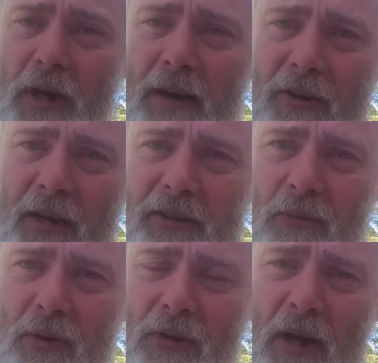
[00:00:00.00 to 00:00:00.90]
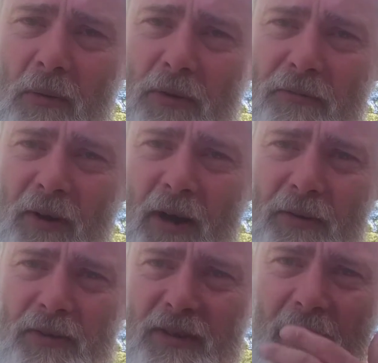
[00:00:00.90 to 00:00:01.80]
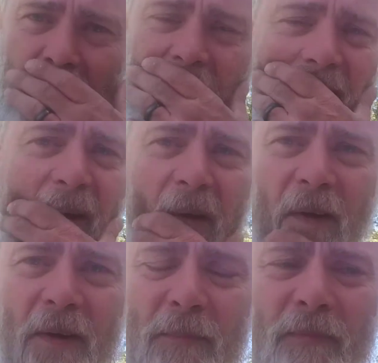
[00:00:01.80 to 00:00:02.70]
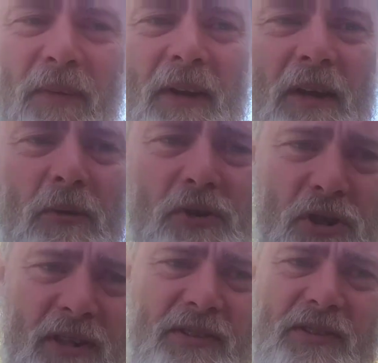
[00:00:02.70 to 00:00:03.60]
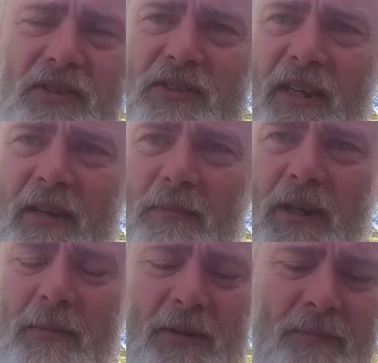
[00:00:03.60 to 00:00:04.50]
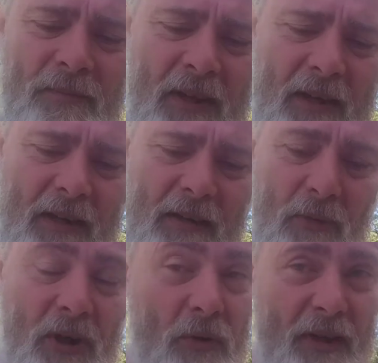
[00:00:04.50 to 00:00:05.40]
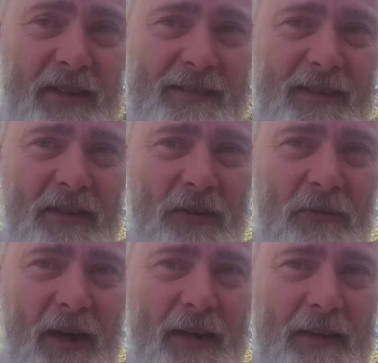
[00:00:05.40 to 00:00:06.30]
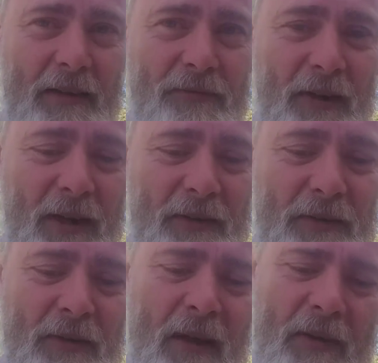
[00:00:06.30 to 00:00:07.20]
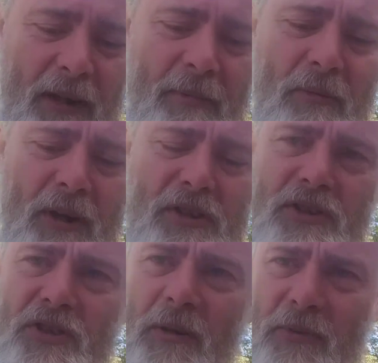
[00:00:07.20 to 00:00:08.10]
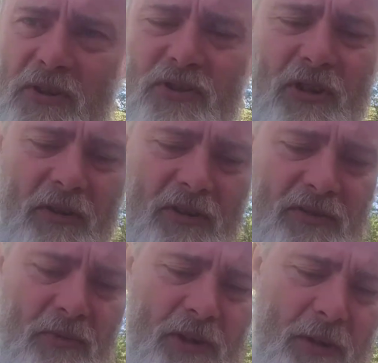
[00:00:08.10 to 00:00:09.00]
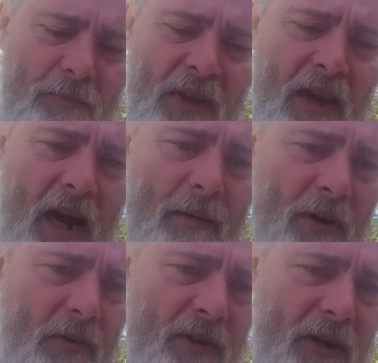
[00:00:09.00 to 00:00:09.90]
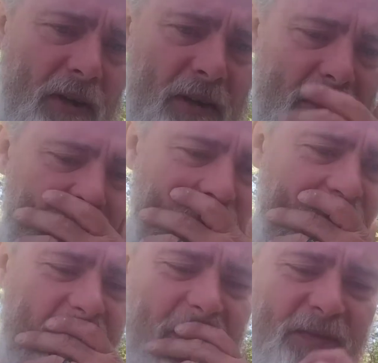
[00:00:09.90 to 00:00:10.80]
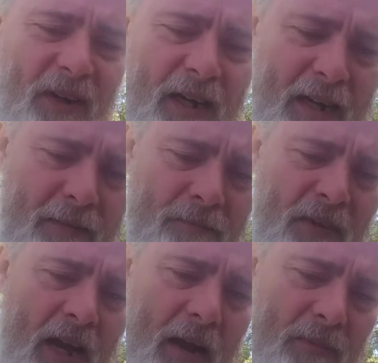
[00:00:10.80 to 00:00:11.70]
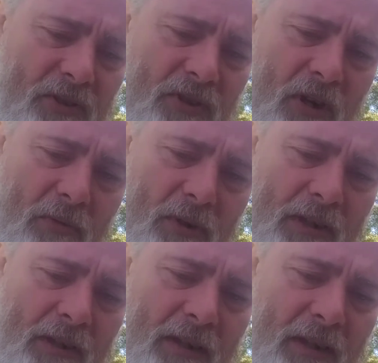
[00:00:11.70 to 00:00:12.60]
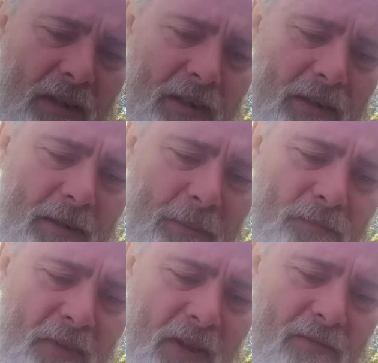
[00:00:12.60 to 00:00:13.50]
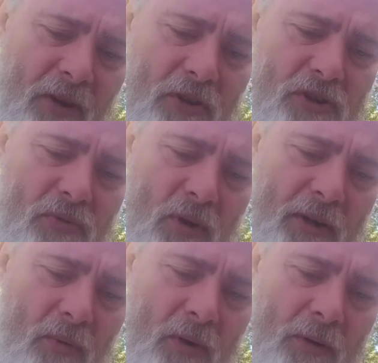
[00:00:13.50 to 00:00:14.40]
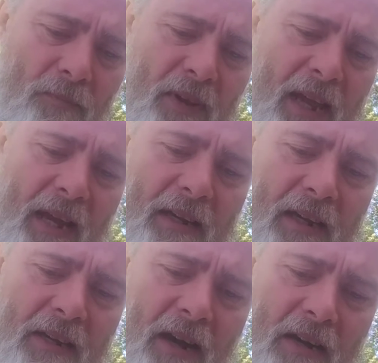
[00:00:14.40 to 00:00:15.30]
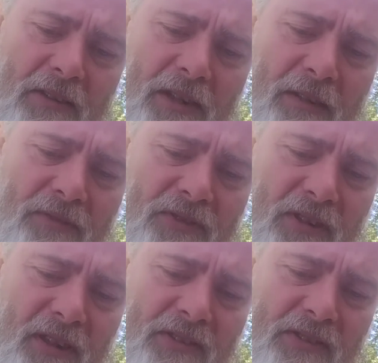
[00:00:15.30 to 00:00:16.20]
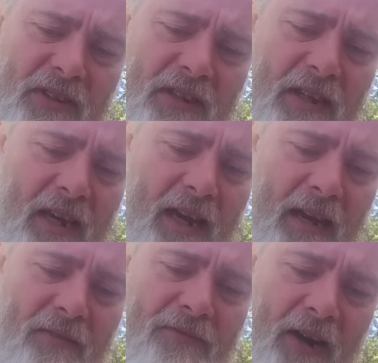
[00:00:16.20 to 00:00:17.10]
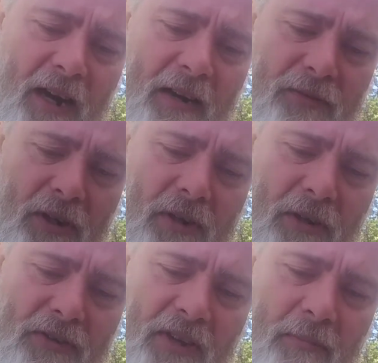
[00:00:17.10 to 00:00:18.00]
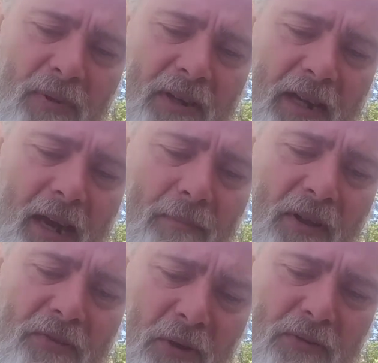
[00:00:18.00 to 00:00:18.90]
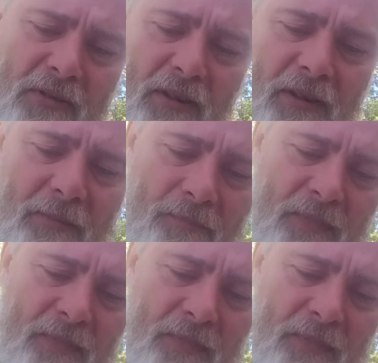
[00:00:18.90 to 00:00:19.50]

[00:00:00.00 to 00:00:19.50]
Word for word: heaven out there where, where the Father's at or where, um, where Jesus is at maybe. And we know that he's sitting on the right hand of the Father. But let me read you something. Consider this, will you? I'm over here in uh, Genesis 5. I'm going to start reading at um, verse 21. And Enoch lived 60 and 5 years and begat Methuselah.